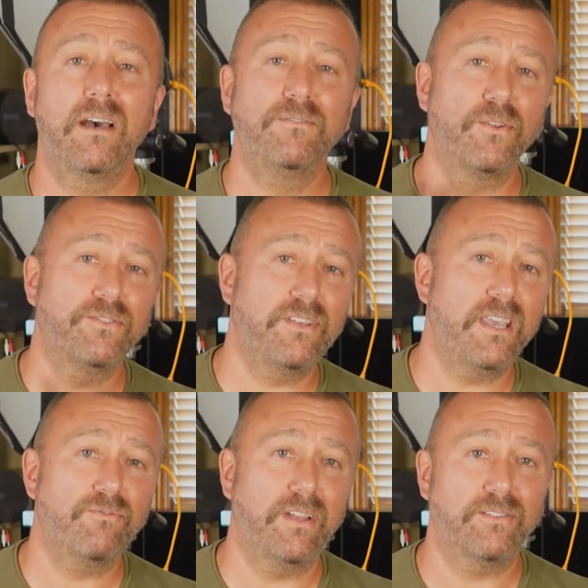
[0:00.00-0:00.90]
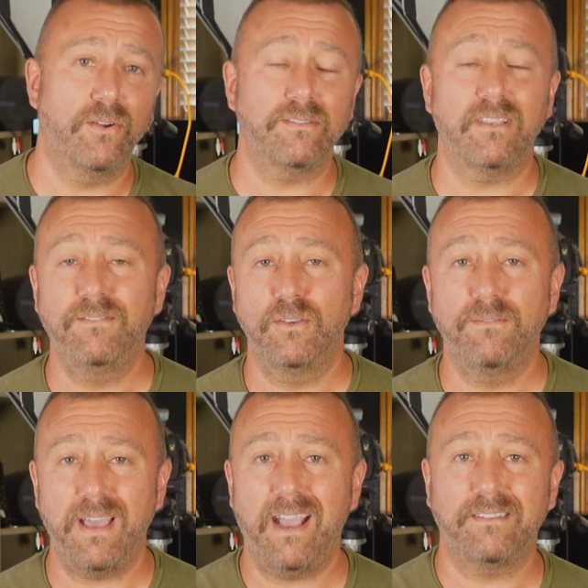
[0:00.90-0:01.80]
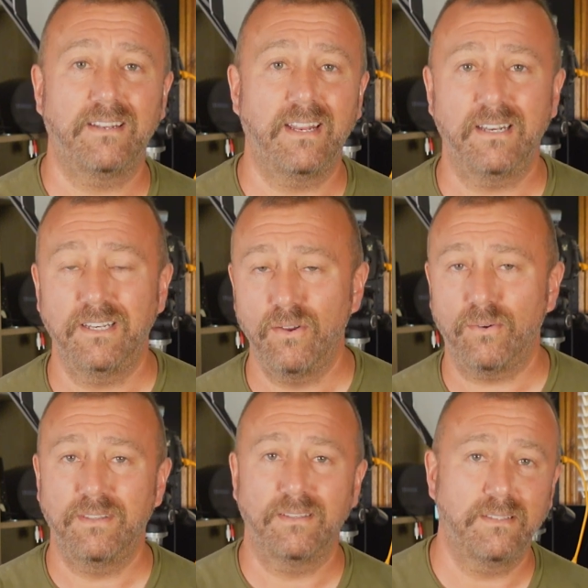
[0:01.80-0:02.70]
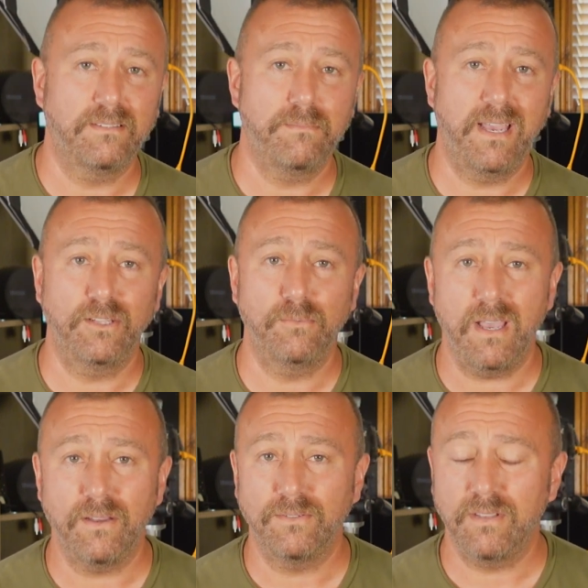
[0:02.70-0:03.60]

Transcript: of not seeing red dots if you have accidentally knocked things into manual mode.